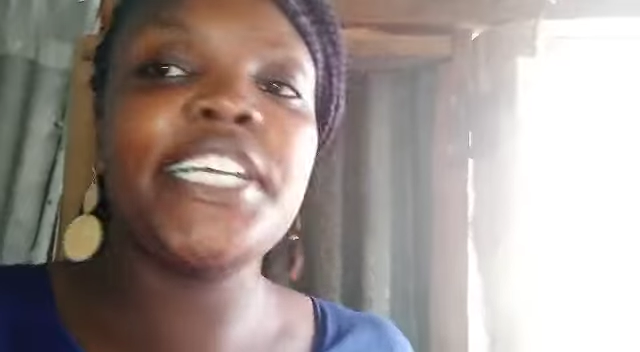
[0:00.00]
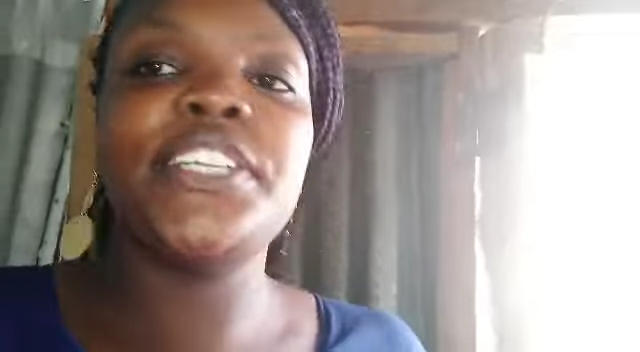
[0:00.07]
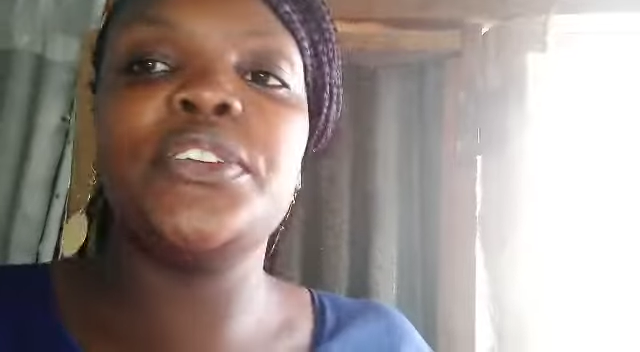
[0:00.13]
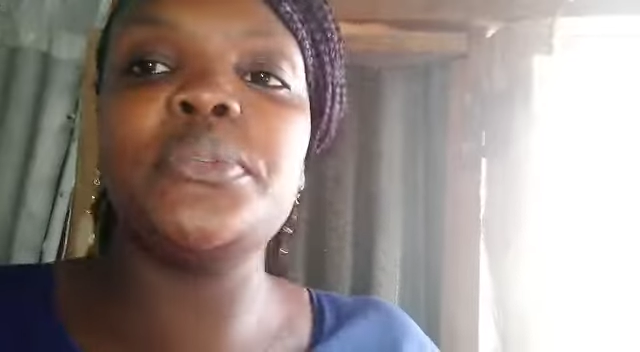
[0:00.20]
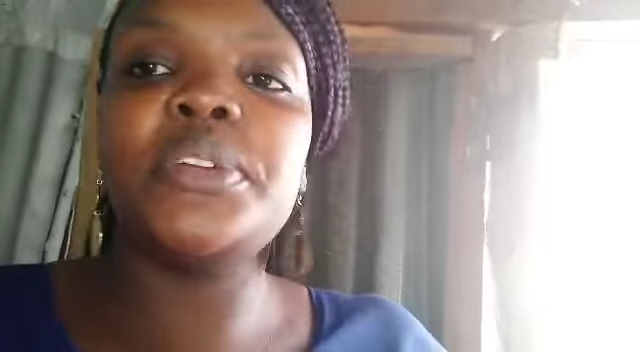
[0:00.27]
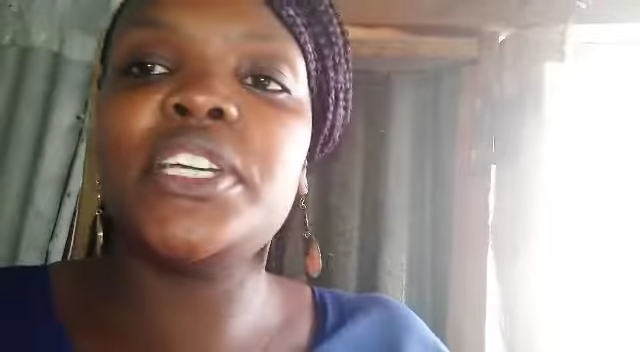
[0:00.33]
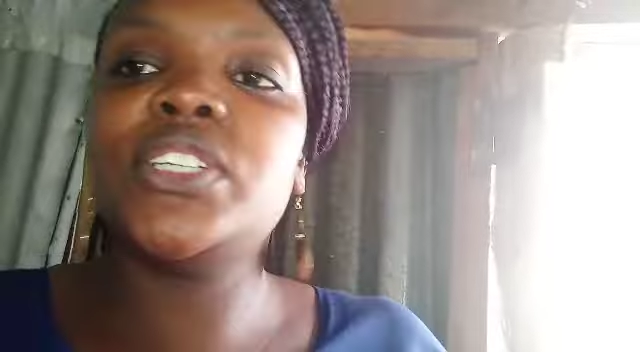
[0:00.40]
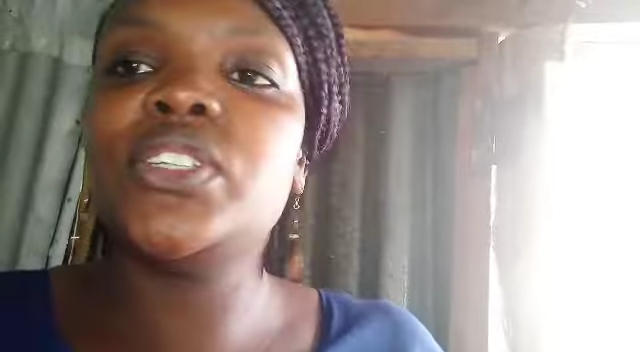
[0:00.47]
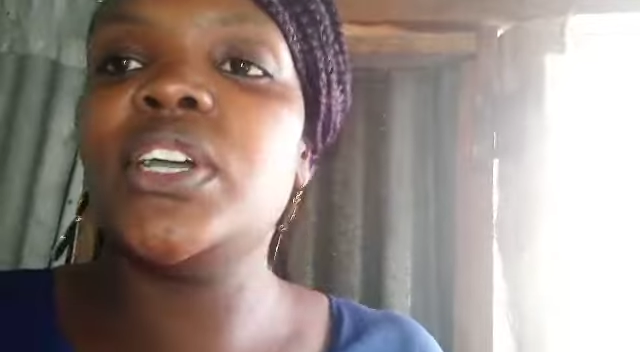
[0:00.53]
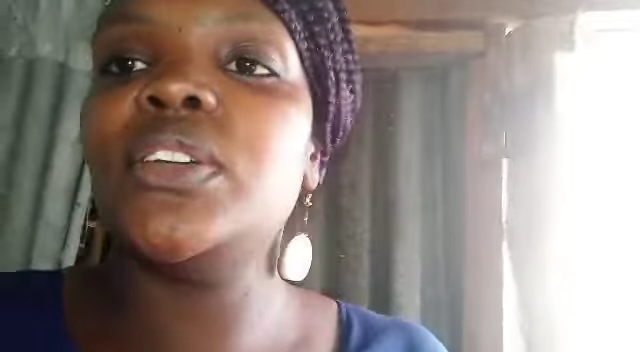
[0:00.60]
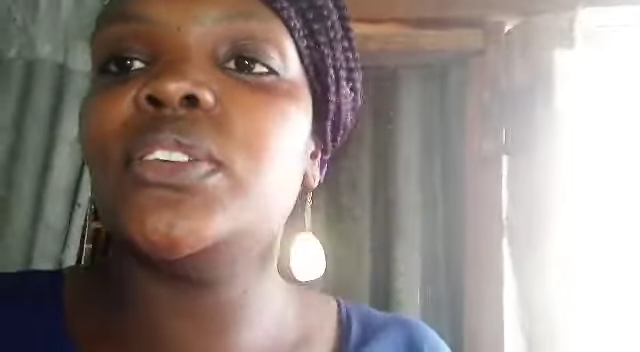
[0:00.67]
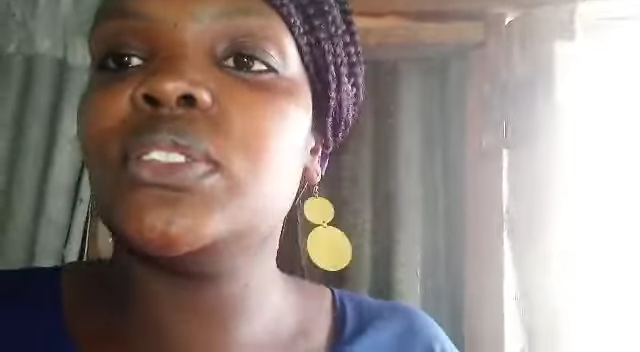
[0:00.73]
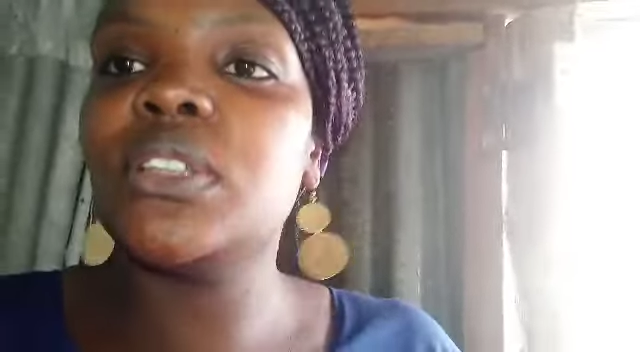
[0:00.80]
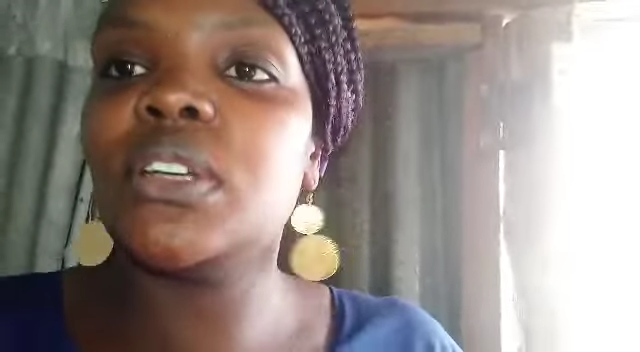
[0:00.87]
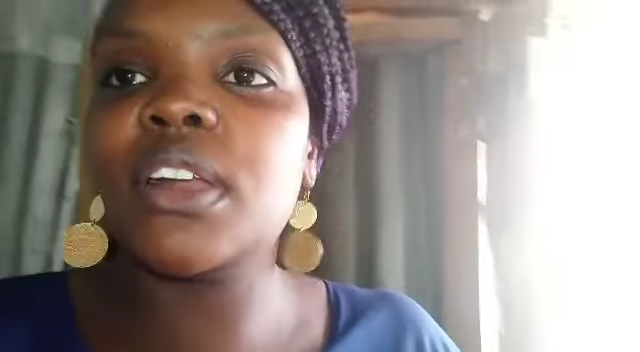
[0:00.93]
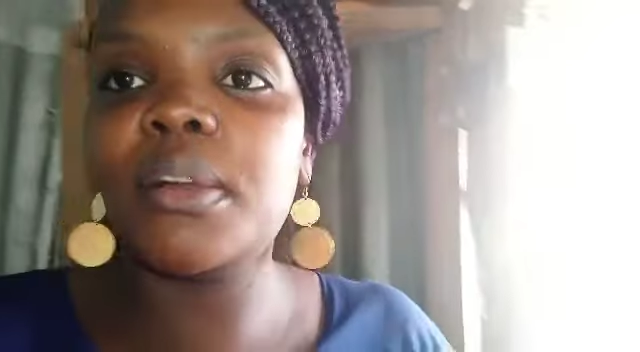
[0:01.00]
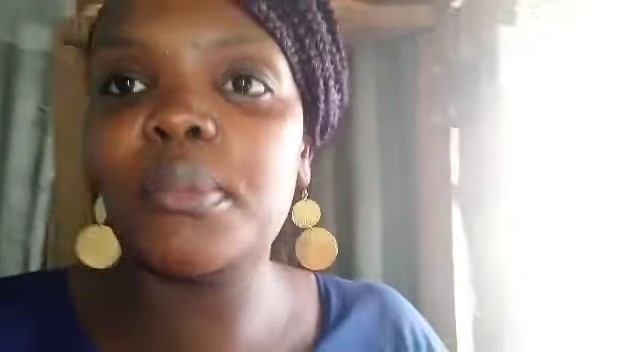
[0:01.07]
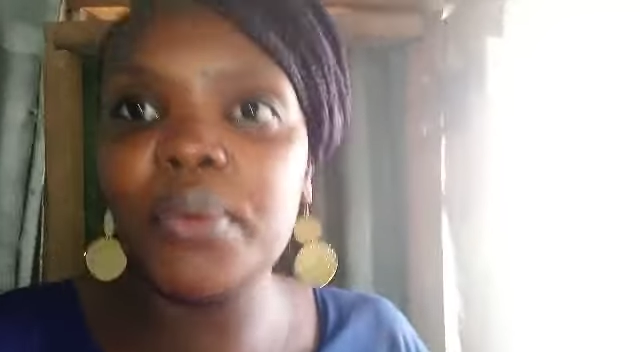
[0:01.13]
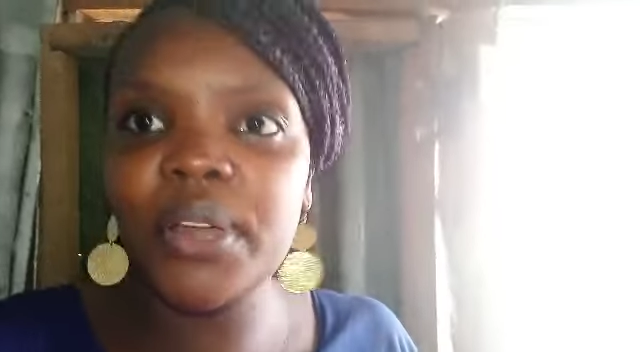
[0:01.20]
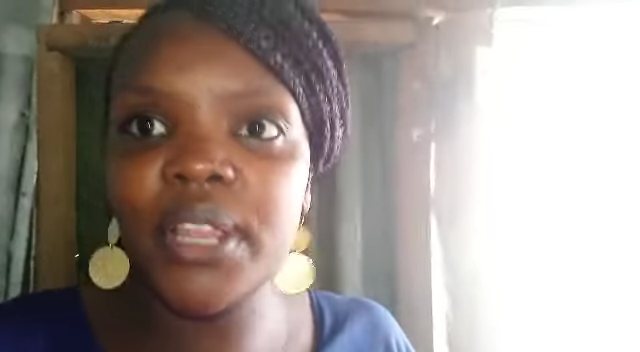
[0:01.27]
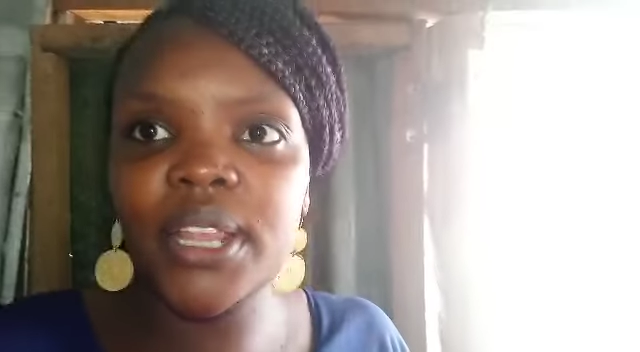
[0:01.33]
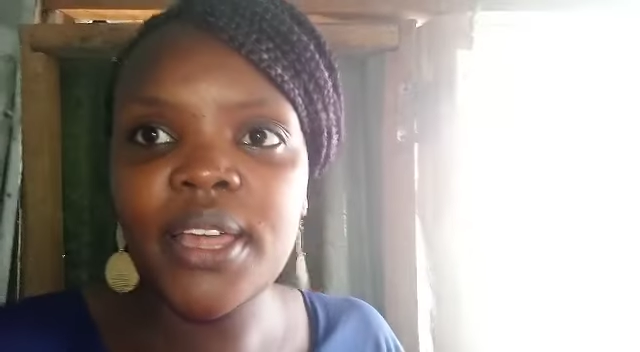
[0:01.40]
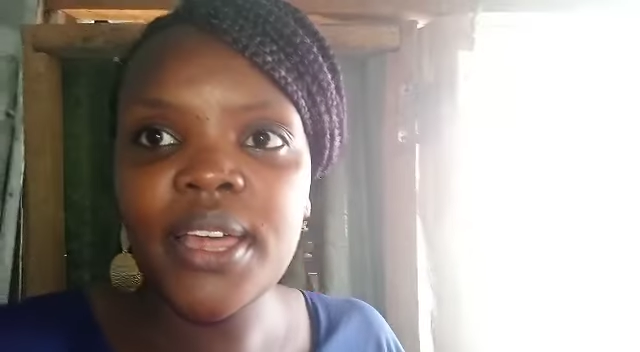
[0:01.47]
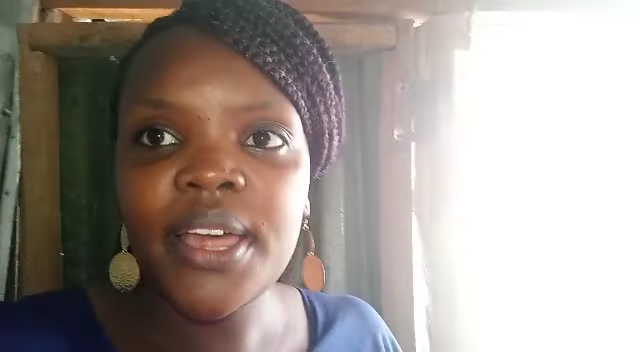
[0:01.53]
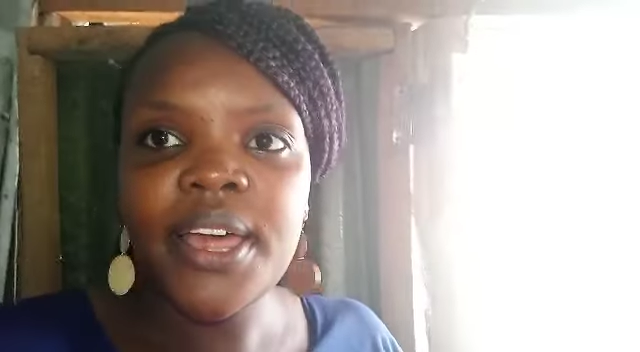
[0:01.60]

and you make sure you scrub well